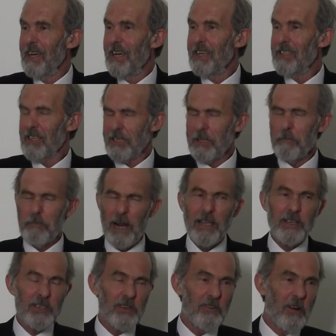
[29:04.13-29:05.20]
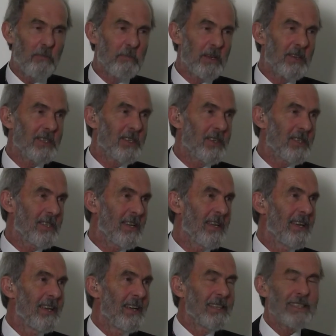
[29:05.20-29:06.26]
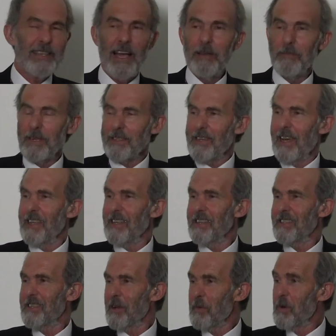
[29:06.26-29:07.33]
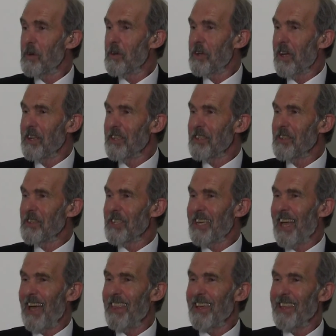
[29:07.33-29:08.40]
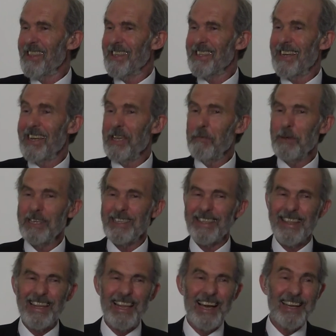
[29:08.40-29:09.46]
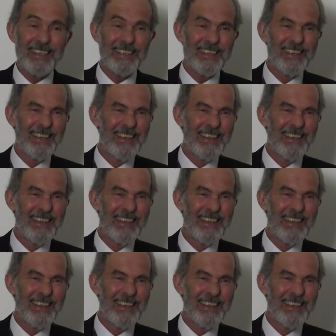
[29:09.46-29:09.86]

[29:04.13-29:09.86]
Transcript: It's just the brakes are on because it's a simultaneous thing we're all going to do together, this leap into the light.